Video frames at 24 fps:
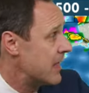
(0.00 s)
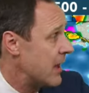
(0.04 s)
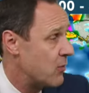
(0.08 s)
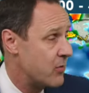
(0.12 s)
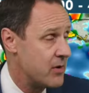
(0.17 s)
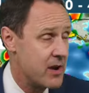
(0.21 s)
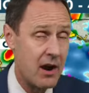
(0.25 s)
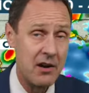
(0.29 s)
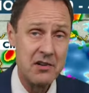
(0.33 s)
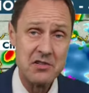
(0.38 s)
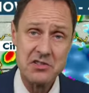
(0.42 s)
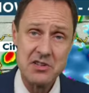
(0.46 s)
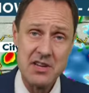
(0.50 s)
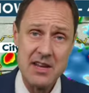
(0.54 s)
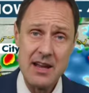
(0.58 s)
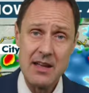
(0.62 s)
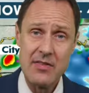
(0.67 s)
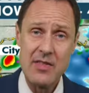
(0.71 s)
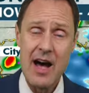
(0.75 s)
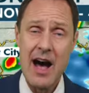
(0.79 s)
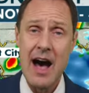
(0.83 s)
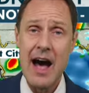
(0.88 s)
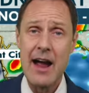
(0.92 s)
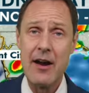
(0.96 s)
that we are seeing
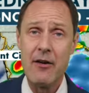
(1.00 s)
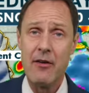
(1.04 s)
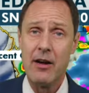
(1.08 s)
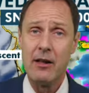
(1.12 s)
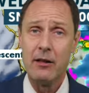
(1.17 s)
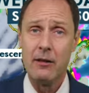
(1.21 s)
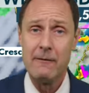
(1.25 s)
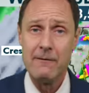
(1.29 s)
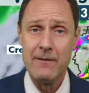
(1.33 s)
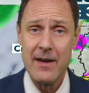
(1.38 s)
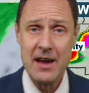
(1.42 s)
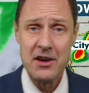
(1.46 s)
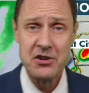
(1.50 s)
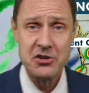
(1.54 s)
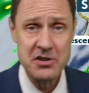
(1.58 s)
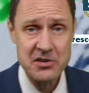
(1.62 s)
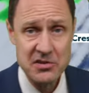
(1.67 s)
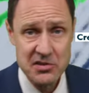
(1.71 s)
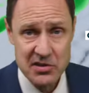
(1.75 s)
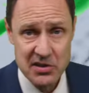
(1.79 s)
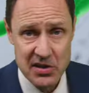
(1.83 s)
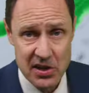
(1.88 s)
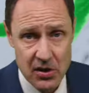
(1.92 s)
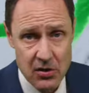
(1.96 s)
in the higher
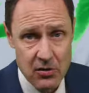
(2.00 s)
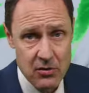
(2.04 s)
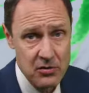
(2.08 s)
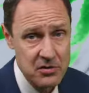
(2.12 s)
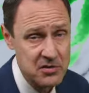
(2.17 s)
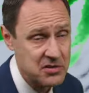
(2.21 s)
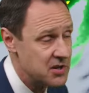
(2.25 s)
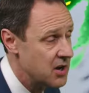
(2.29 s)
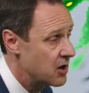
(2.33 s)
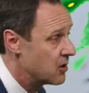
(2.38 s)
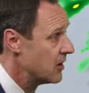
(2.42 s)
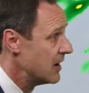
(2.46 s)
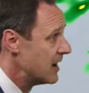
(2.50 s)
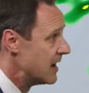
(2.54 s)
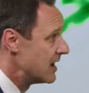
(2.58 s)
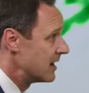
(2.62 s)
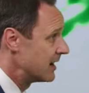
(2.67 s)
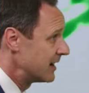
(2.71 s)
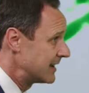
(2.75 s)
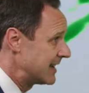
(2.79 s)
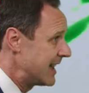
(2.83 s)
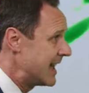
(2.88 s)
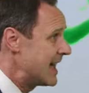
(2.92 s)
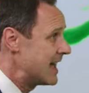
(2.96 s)
elevations too. So
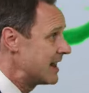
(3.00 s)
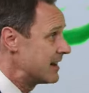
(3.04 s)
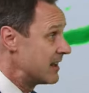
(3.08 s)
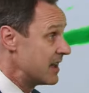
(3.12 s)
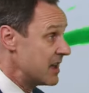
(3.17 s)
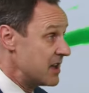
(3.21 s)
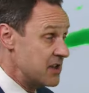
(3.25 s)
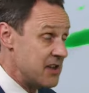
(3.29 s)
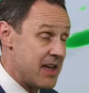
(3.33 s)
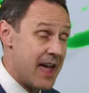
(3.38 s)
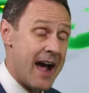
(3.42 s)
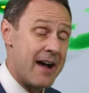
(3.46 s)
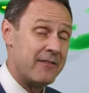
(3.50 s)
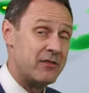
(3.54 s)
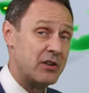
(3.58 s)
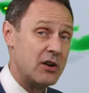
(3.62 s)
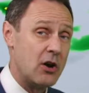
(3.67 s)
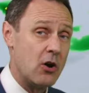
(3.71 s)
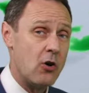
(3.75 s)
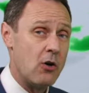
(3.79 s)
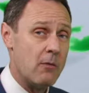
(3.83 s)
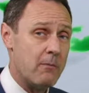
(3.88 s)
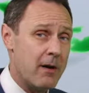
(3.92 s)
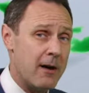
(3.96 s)
again, you have to
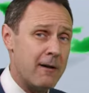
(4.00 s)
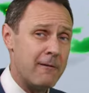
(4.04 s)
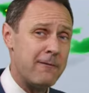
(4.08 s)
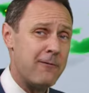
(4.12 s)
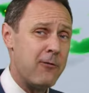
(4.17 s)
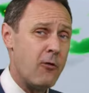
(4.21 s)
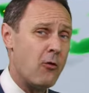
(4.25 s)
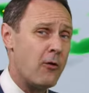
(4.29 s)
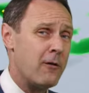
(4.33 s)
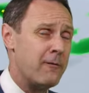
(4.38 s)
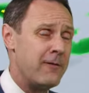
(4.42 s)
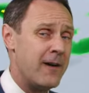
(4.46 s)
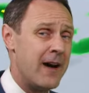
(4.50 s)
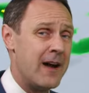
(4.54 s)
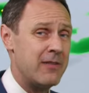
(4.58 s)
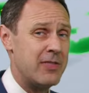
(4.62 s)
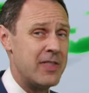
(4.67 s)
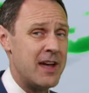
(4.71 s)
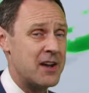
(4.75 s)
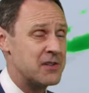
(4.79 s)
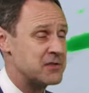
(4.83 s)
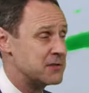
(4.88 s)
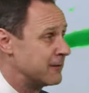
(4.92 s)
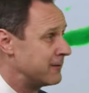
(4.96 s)
go above 4,000 or
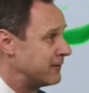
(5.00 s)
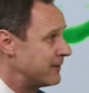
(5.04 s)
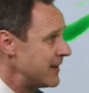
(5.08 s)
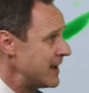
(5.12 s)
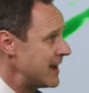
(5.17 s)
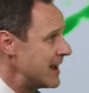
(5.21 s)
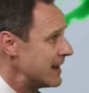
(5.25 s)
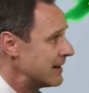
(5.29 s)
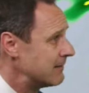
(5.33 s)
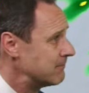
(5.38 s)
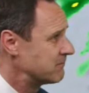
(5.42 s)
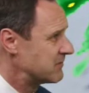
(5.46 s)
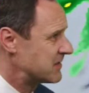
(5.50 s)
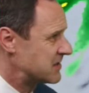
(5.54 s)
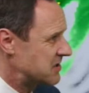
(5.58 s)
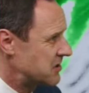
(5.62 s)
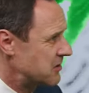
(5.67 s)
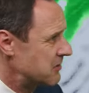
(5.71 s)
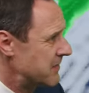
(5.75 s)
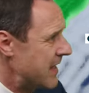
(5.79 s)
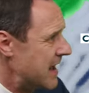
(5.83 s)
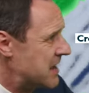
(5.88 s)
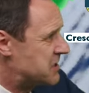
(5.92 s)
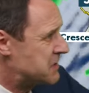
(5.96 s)
5,000 feet.
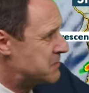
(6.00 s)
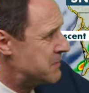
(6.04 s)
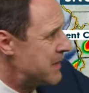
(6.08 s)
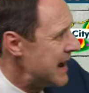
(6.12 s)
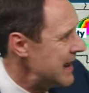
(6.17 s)
So that's